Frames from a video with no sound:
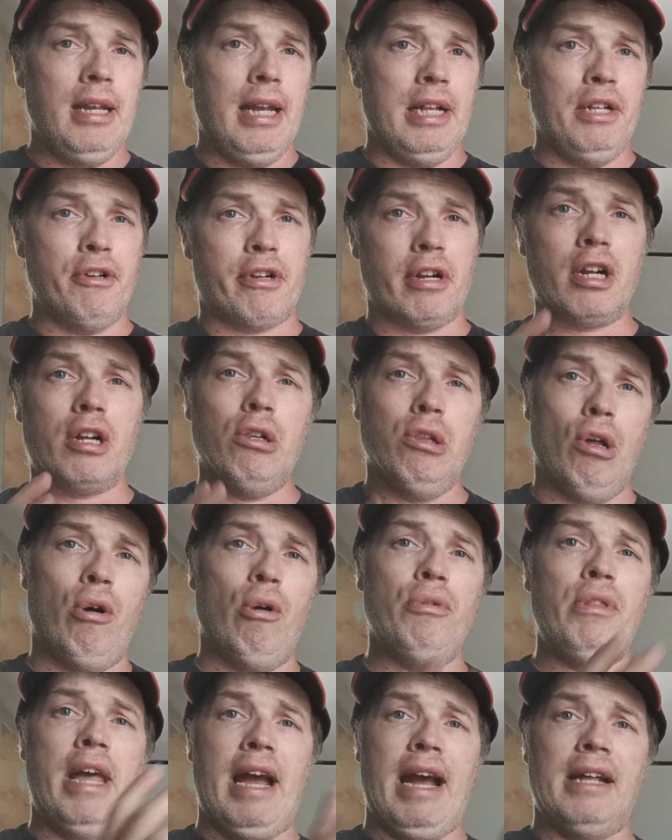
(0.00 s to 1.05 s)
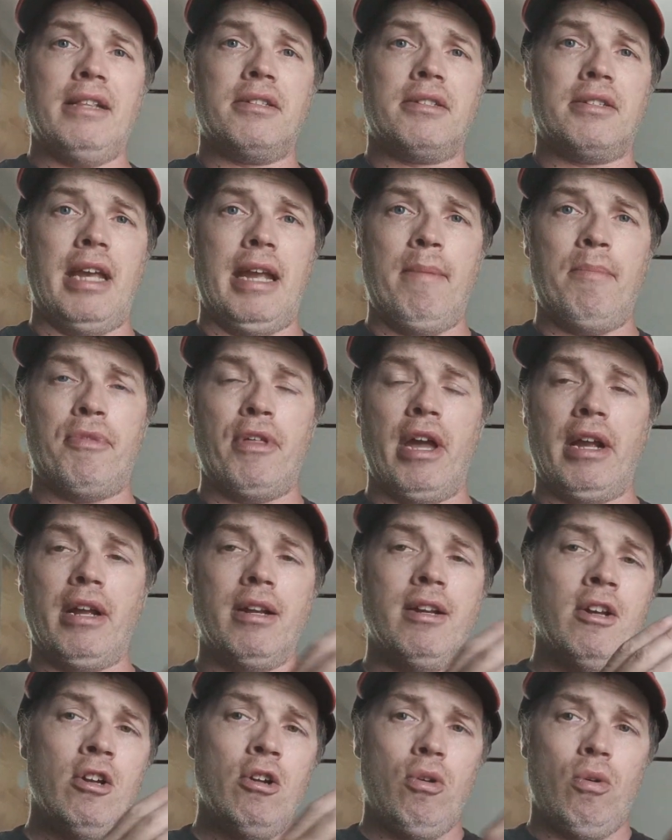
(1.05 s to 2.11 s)
And you can clone that same thing
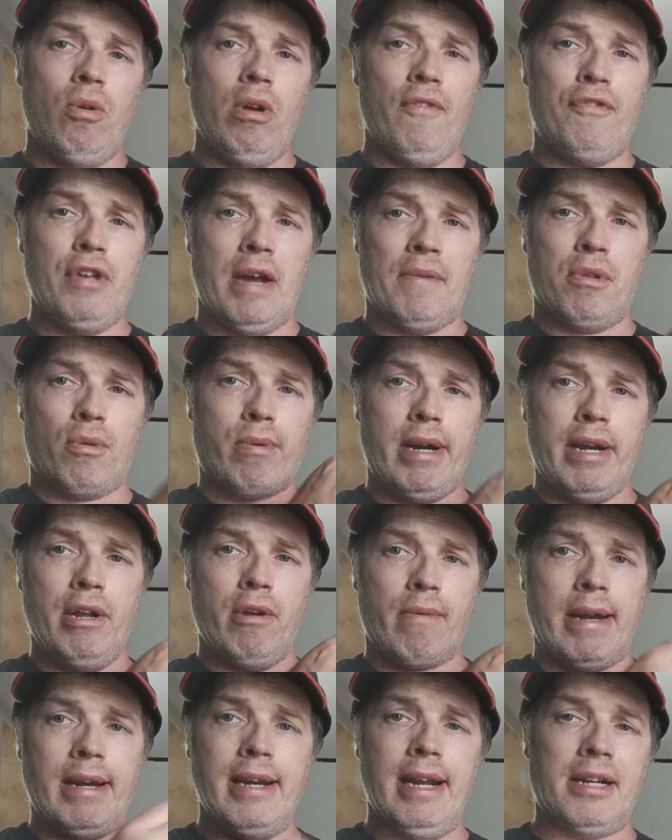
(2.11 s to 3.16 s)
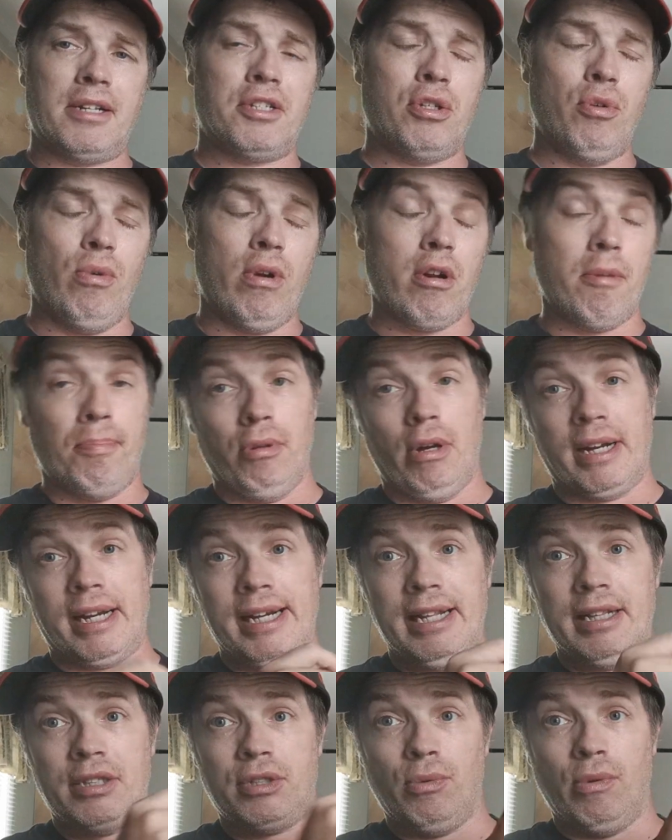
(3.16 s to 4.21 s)
if you have the radio right next to it, or plug it
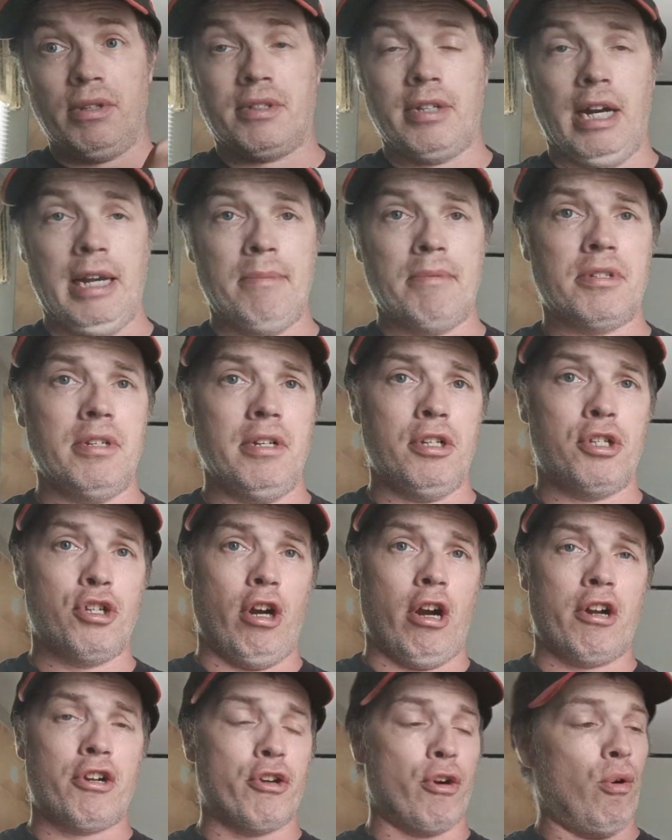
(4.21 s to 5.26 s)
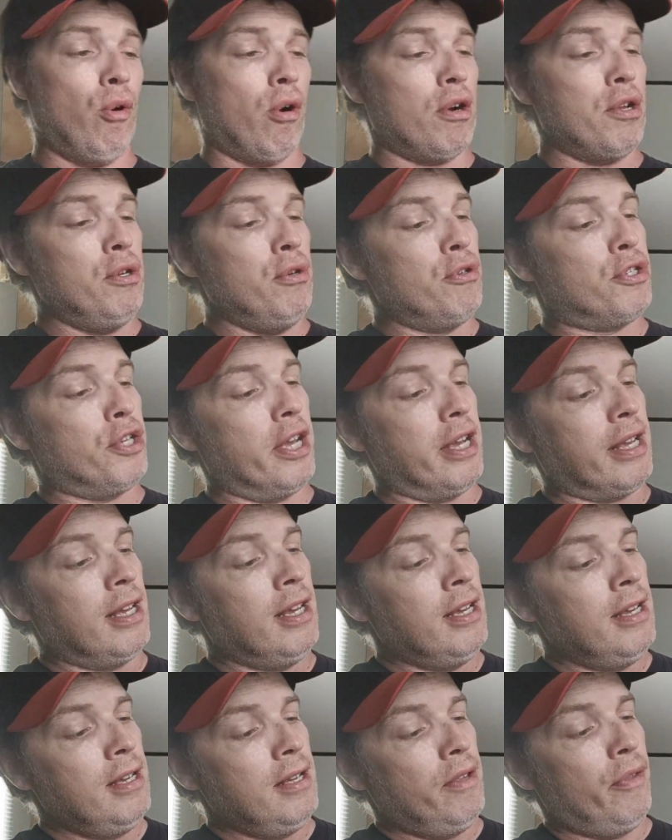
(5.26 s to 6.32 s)
into a Type-C charger, or using
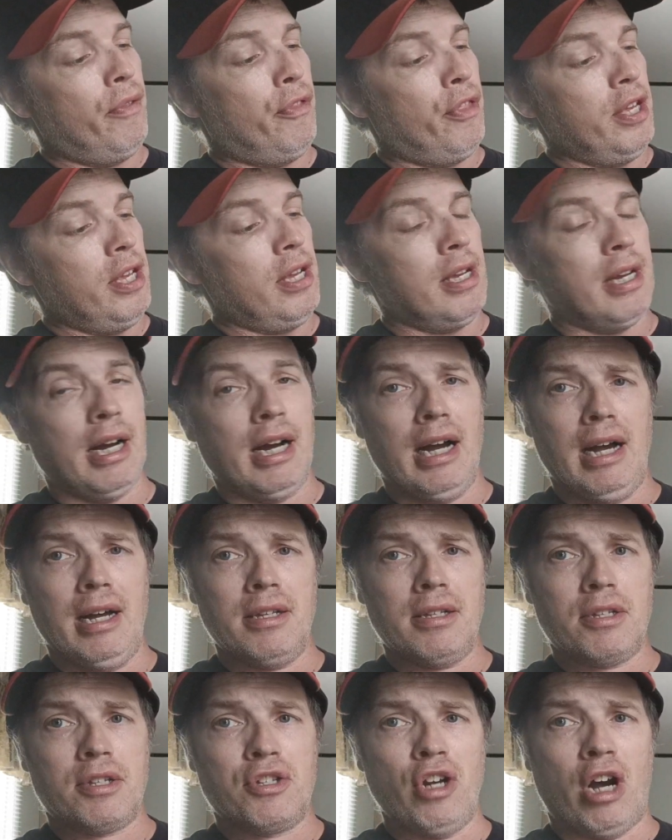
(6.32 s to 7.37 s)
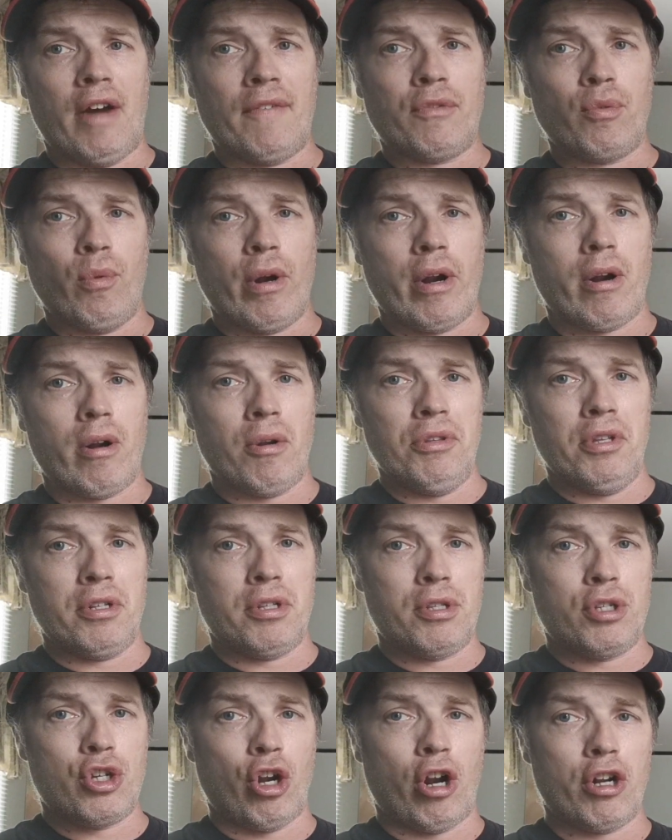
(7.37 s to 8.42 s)
the software or
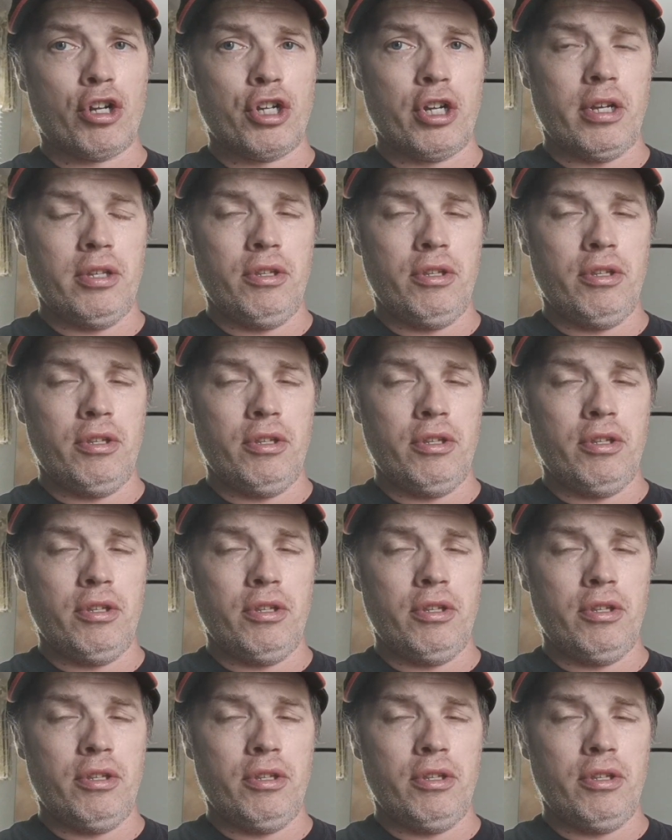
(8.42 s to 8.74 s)
the charger.